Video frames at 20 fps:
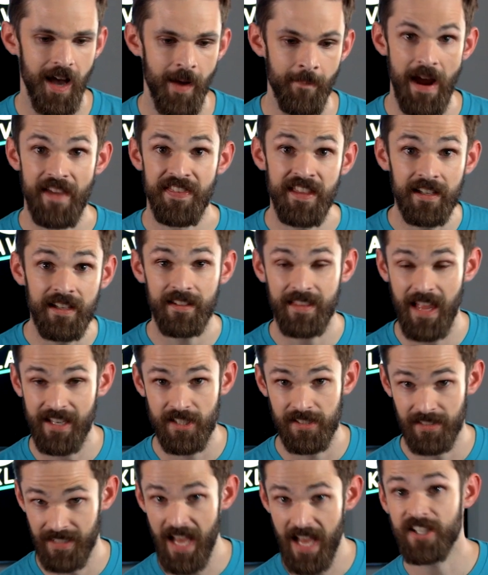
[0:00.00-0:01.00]
Um, I think
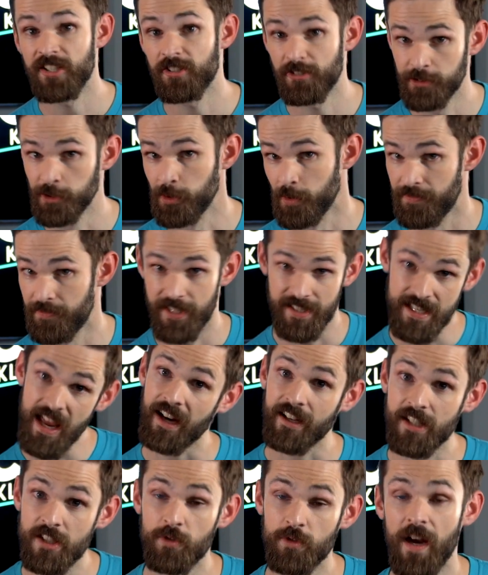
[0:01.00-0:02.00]
that's less true of the
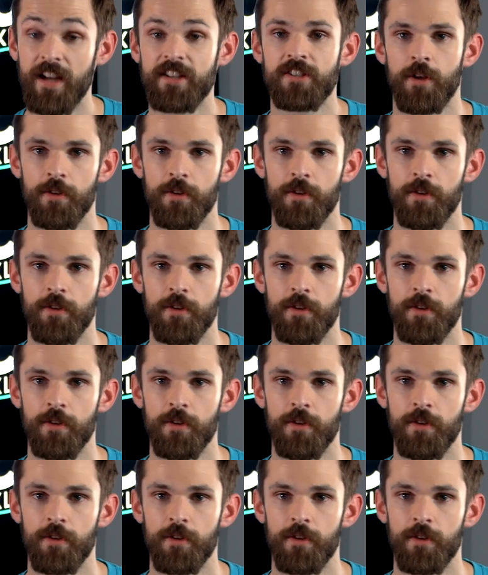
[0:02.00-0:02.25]
sex, right?